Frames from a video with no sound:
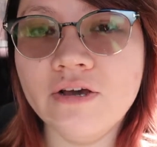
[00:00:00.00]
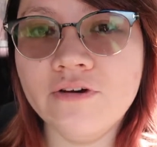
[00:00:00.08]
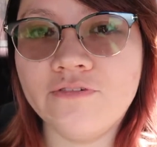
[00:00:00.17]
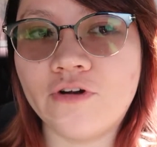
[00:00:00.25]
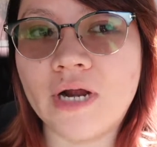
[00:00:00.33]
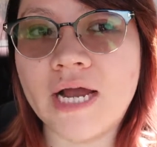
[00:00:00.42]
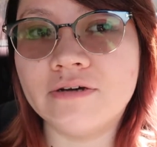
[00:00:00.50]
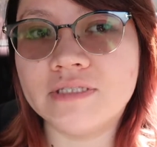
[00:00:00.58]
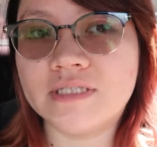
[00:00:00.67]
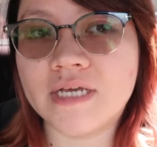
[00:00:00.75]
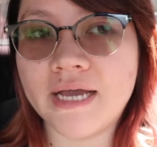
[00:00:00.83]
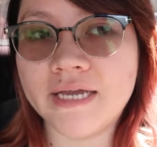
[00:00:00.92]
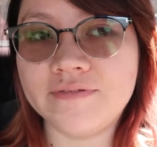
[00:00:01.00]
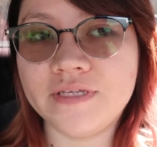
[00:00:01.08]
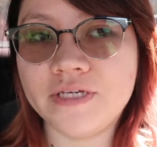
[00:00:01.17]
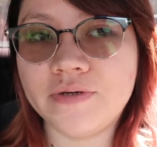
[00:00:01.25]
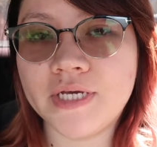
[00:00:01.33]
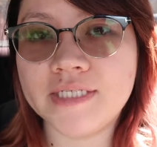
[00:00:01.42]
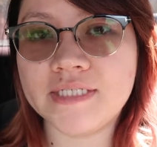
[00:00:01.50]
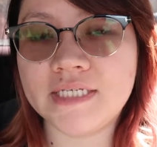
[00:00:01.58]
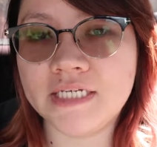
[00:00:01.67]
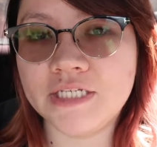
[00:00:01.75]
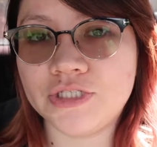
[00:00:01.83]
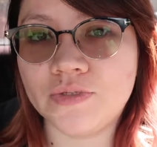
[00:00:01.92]
For outside of the US,
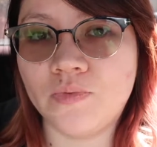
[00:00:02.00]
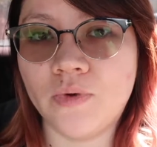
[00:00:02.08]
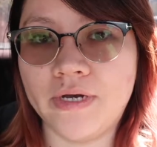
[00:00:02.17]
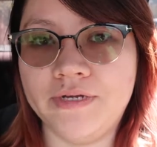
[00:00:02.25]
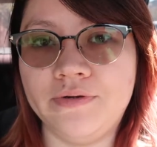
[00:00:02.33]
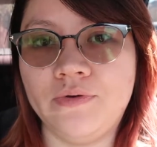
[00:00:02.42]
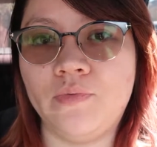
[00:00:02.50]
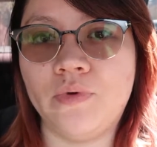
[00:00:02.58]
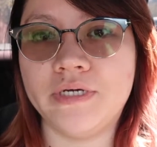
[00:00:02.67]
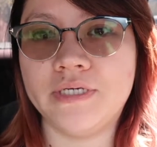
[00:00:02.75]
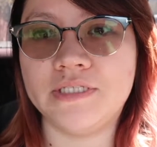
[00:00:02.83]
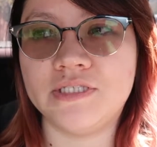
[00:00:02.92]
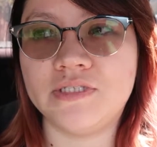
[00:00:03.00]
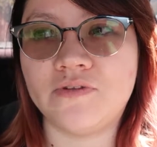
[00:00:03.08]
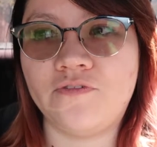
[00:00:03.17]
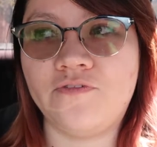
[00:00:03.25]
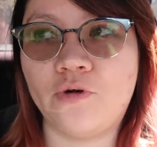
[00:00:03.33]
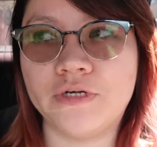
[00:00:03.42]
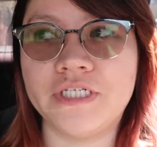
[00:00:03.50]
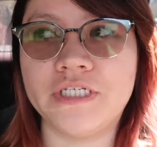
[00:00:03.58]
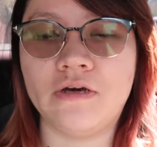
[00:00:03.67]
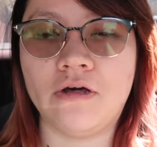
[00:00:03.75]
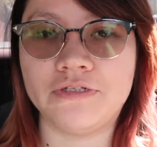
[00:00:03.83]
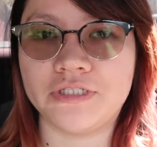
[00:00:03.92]
each one was
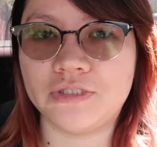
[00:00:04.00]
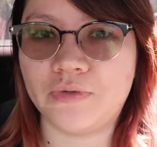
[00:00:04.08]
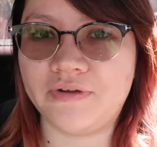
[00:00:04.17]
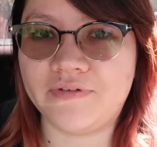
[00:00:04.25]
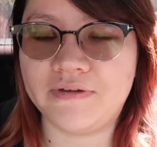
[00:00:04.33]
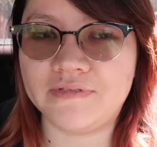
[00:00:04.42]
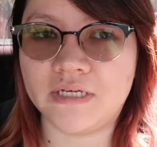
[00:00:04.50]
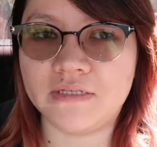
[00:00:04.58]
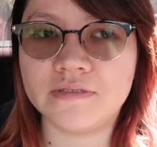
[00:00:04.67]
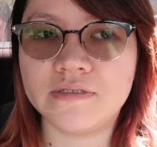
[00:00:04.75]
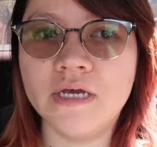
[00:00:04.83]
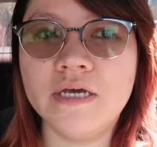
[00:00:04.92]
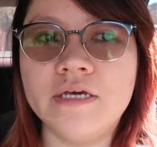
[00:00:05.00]
$14.25.